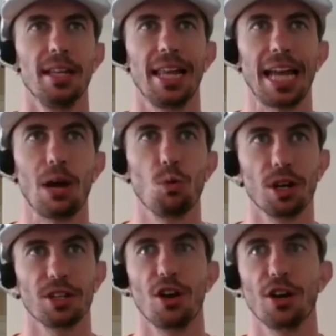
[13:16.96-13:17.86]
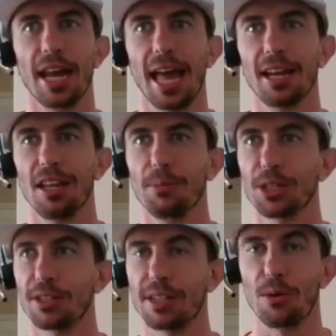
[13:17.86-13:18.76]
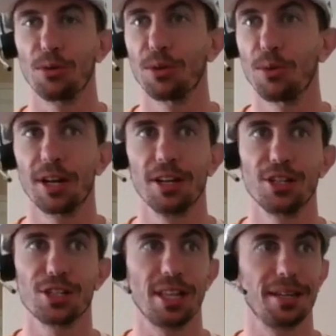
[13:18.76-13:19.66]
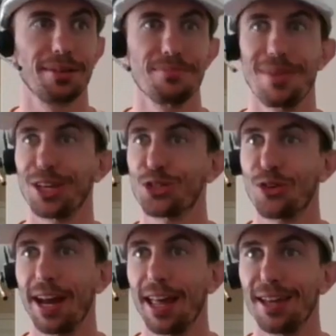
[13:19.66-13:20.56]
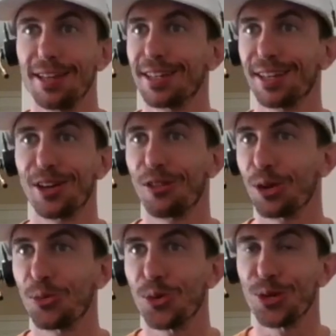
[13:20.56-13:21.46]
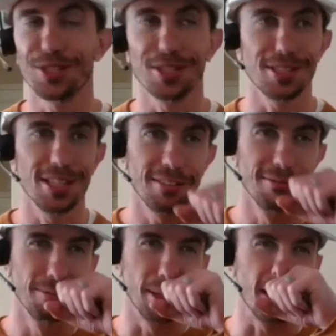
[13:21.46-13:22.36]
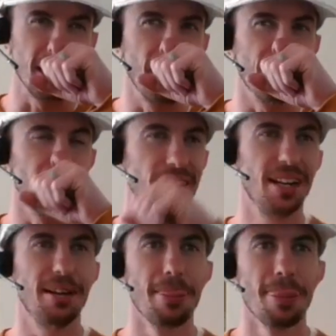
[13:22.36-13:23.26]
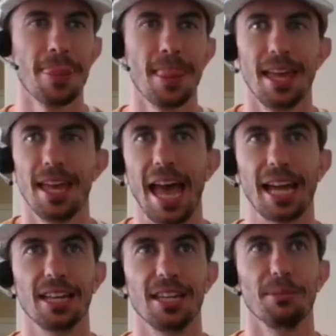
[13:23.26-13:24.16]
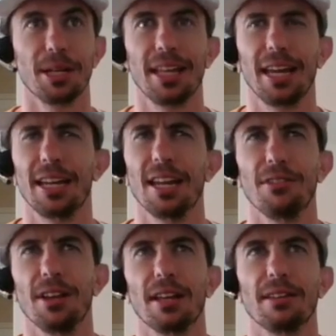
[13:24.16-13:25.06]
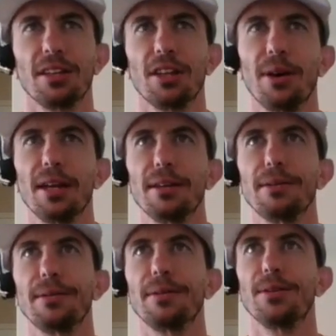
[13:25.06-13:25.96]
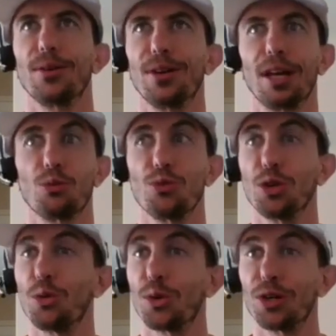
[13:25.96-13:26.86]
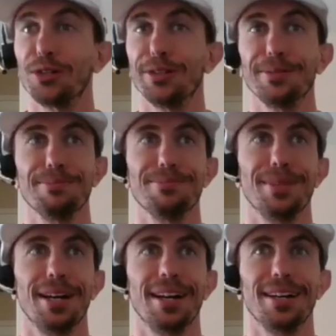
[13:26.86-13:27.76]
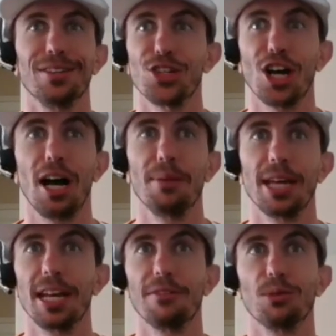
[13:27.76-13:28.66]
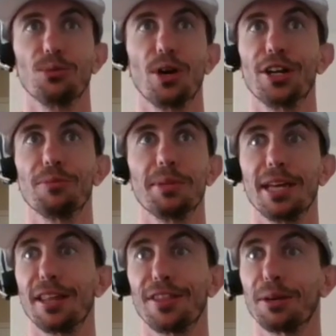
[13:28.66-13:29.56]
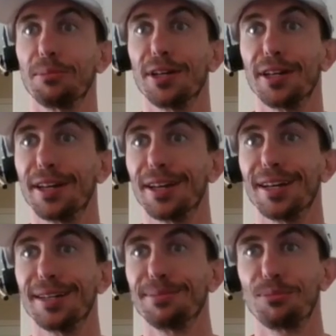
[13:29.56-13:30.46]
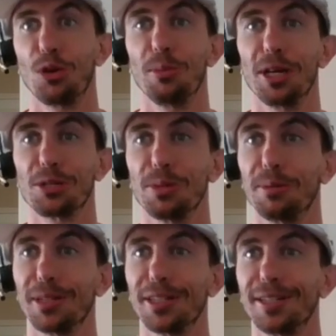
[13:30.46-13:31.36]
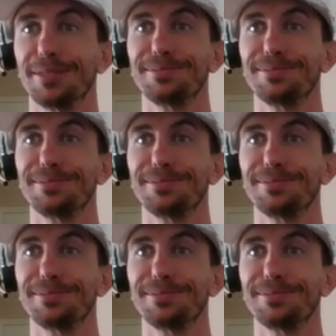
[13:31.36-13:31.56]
like, I worked hard on academic because I really wanted to just like make straight A's and get all the awards and stuff. But I never, uh, academically, I never like, you know, I, or like real world uh, jobs. I never wanted to be anything but a uh, pro baseball player.